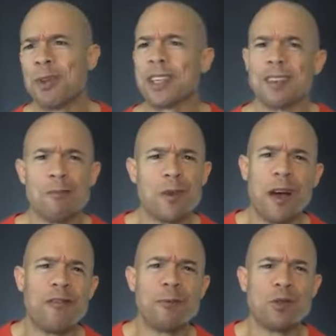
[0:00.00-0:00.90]
Because
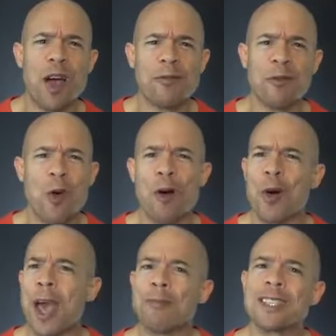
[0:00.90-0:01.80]
if I'm driving the wrong
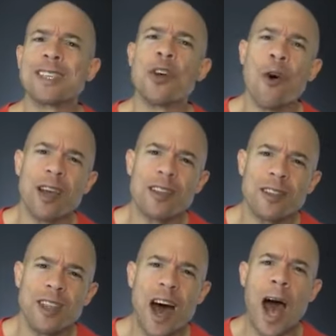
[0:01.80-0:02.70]
way, I'm just going
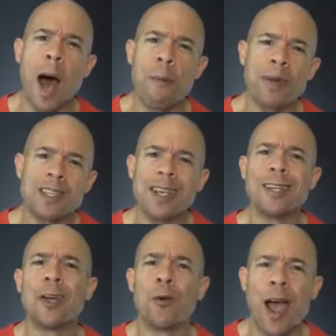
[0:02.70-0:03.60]
the
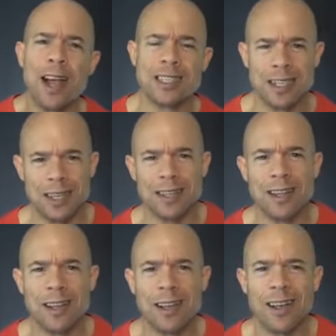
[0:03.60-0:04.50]
opposite
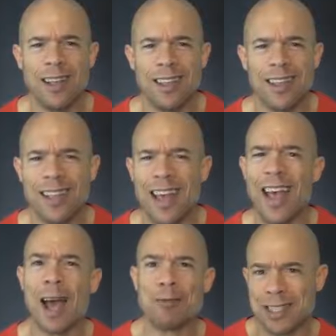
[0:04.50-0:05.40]
direction.
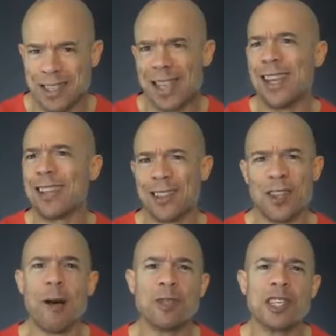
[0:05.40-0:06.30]
I'm just
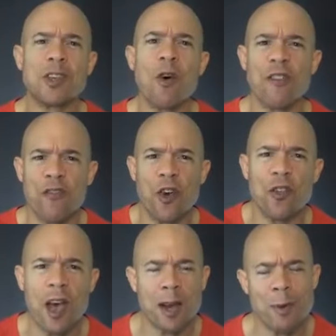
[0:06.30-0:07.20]
going
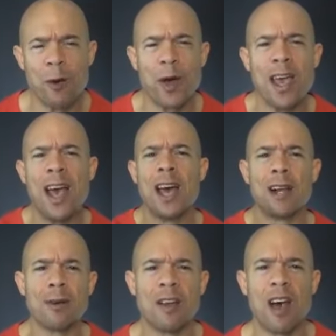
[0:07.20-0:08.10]
further out of my way, and
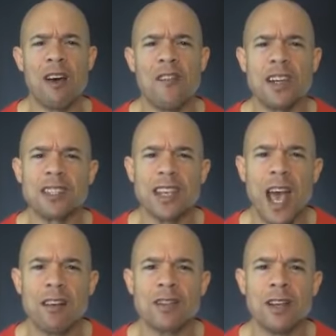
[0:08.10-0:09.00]
I'm going to eventually
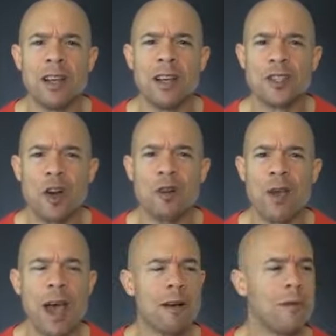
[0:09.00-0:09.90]
have to turn
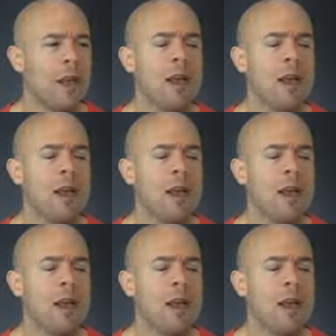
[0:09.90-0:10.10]
around.